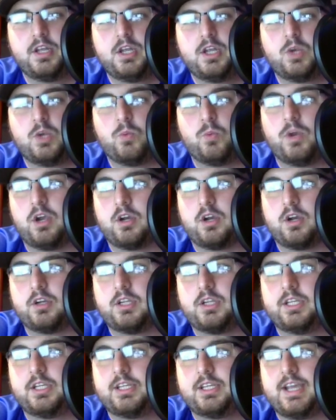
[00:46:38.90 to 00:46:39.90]
Where
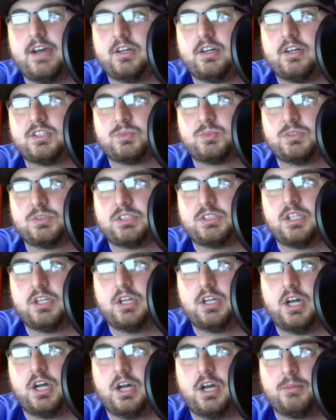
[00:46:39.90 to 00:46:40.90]
in Dallas with
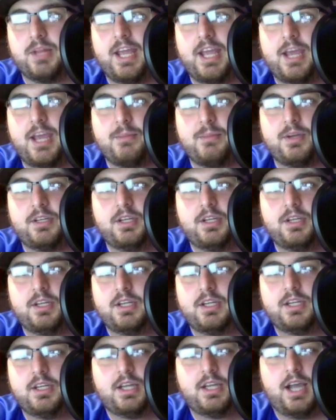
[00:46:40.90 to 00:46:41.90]
Lamb,
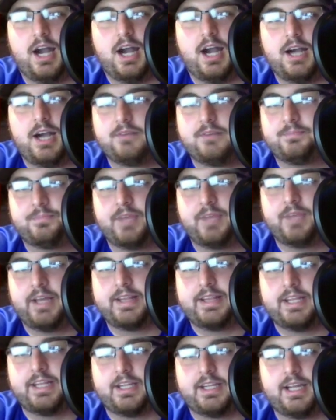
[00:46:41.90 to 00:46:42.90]
I
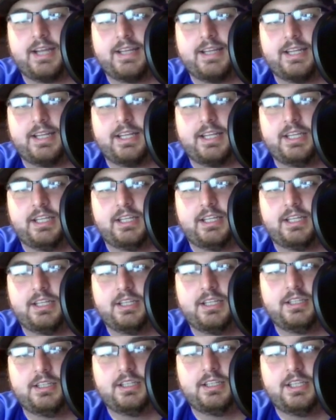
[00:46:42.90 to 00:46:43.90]
think
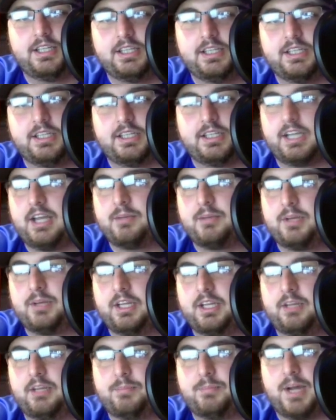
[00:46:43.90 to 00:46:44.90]
he
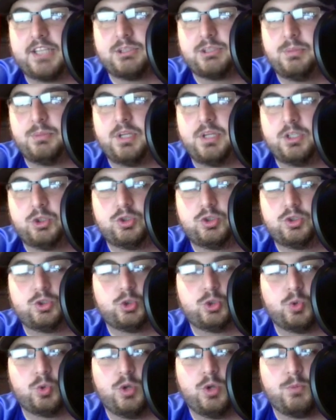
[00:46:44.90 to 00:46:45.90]
can possibly be a
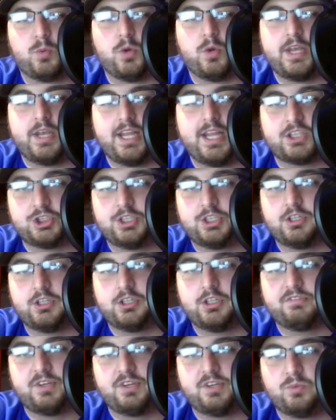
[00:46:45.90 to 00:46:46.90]
true number 1 next year
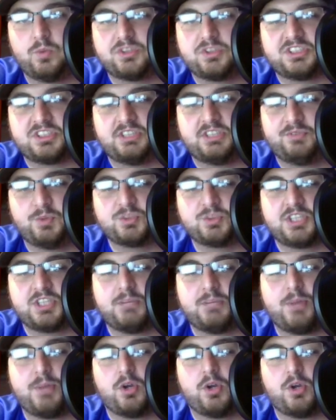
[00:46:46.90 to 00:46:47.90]
if he was in
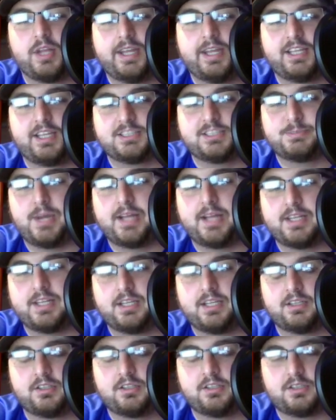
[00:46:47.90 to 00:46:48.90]
a better landing spot
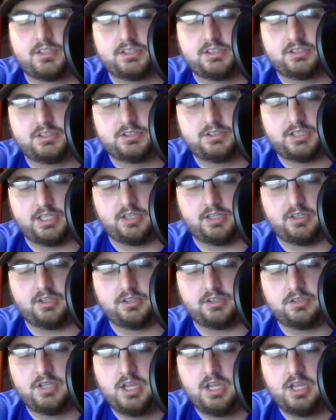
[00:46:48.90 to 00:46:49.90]

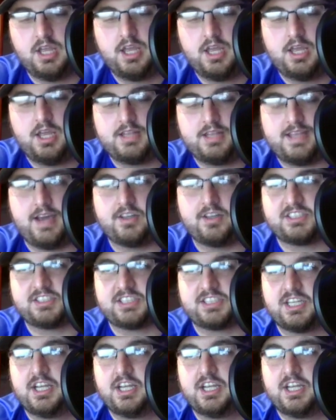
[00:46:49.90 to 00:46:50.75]
than Dallas.